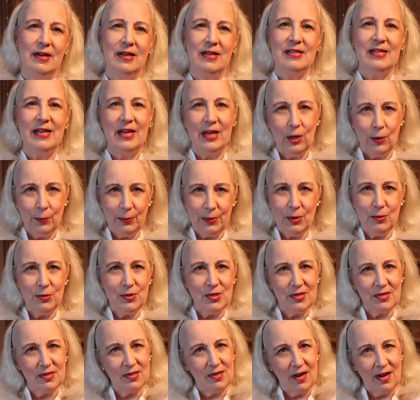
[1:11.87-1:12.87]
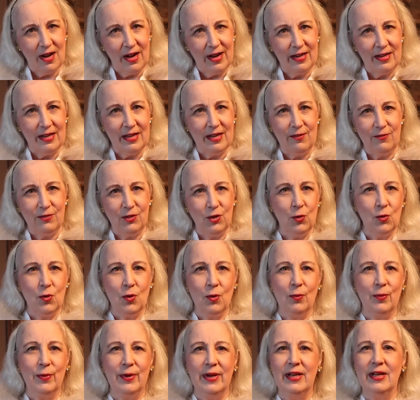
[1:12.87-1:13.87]
to help you decide if you're
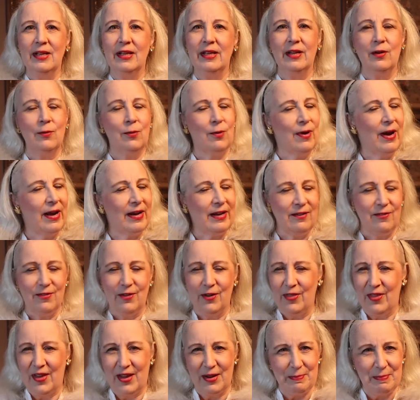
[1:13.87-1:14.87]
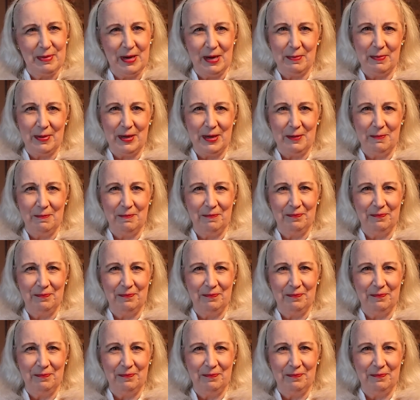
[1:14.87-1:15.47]
really ready for that puppy.